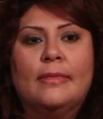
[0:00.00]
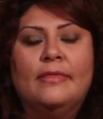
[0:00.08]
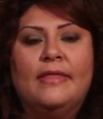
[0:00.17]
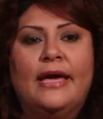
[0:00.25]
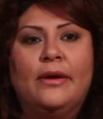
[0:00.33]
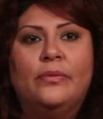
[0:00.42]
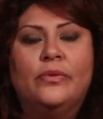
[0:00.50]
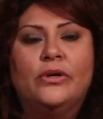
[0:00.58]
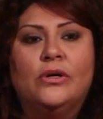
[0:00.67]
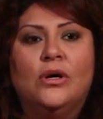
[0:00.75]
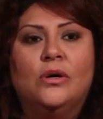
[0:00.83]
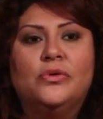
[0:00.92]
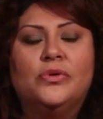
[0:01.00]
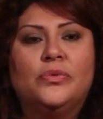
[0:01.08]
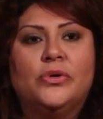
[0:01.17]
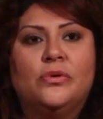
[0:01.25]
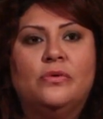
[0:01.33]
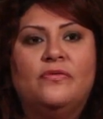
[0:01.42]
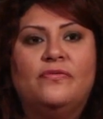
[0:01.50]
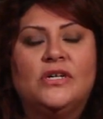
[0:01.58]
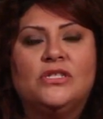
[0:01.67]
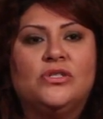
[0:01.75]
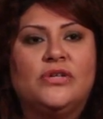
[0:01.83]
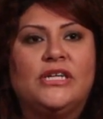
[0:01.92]
they would go through
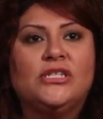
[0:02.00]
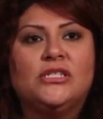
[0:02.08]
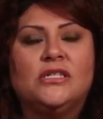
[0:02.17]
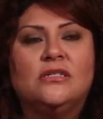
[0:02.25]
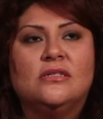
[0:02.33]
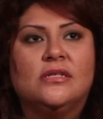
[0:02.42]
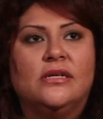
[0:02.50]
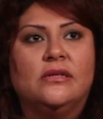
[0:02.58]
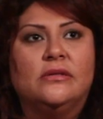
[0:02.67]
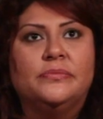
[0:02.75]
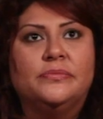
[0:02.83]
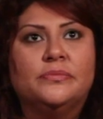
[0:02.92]
frustrations and